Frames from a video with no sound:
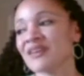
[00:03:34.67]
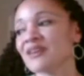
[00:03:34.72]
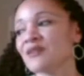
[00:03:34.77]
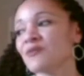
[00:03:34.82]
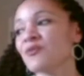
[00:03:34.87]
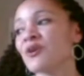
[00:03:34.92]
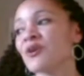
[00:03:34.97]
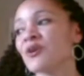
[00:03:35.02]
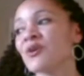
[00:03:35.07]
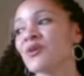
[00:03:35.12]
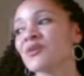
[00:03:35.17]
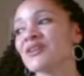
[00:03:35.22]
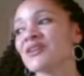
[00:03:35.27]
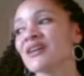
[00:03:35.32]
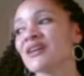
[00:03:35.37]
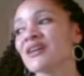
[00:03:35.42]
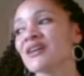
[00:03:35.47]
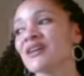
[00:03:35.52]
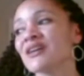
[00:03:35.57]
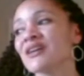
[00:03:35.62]
I feel like that
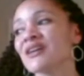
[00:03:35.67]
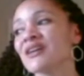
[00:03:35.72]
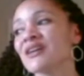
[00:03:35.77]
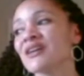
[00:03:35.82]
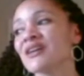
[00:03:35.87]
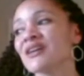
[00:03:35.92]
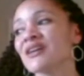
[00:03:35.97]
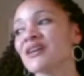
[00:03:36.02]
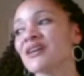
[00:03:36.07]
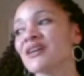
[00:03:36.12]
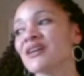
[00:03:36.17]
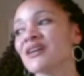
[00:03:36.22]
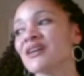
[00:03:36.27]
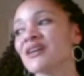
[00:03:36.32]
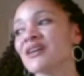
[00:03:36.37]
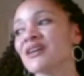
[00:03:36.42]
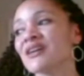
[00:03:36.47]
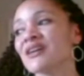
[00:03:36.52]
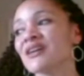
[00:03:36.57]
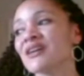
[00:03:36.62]
statement was mostly
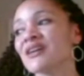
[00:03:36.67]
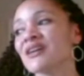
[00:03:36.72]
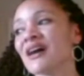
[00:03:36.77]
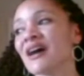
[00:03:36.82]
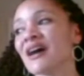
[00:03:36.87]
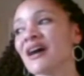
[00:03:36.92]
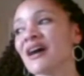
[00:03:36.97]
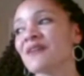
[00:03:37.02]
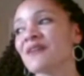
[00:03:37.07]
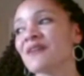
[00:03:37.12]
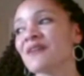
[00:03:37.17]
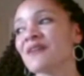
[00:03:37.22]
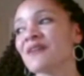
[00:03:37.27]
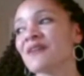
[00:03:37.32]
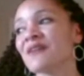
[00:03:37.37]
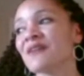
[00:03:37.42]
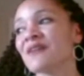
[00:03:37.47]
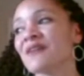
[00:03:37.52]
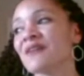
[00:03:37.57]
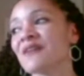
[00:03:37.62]
directed to the
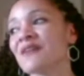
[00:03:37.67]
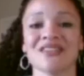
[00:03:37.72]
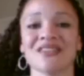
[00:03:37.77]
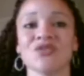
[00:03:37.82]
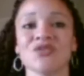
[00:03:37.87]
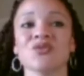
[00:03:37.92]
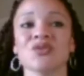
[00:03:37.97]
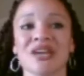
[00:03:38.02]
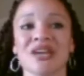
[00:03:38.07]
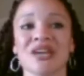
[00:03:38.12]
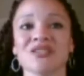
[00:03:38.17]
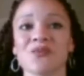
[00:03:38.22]
Night's Watch, and